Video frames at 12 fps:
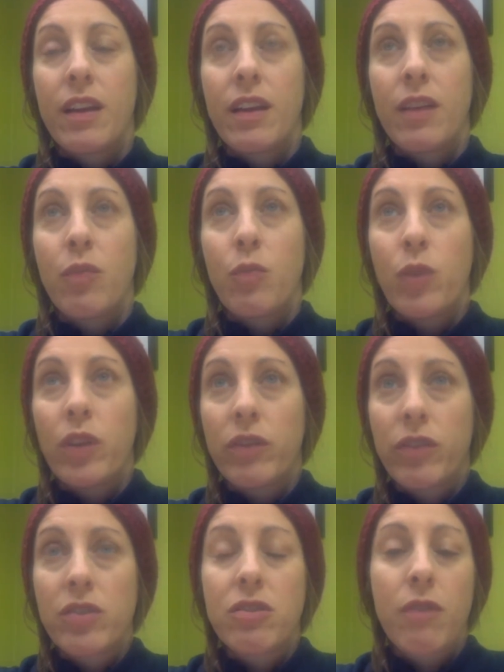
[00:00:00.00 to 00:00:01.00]
When
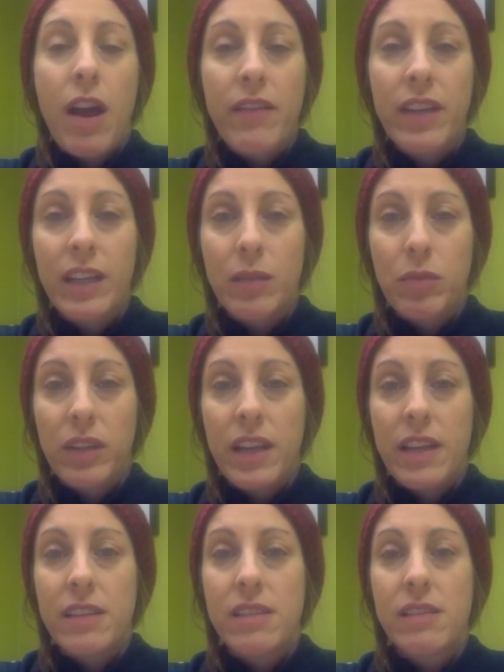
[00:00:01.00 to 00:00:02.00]
first arriving in a
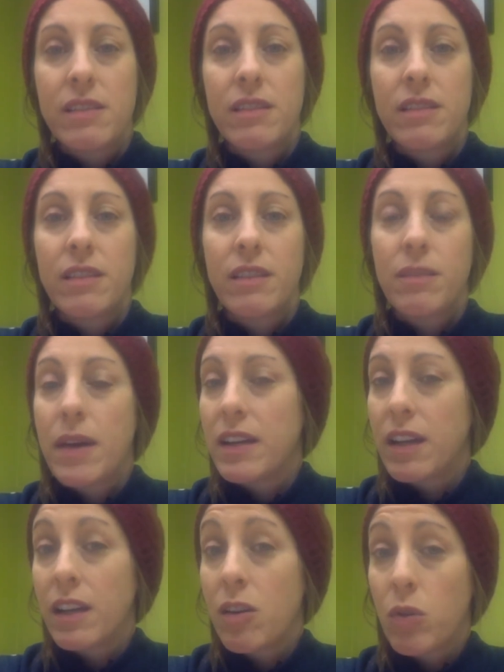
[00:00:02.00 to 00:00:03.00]
place, you might
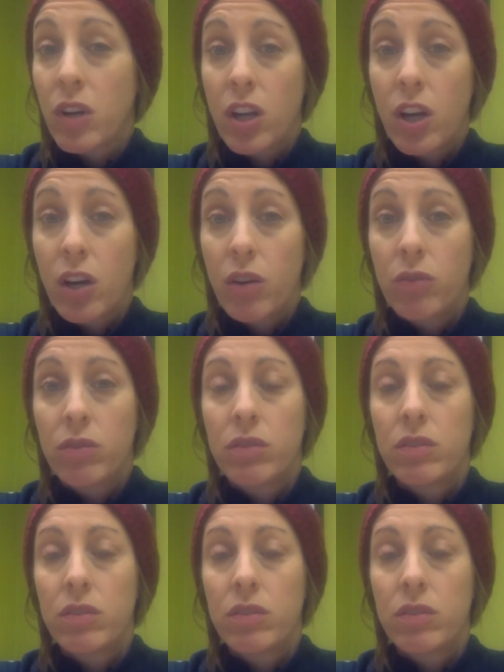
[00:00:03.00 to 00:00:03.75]
not know where to go,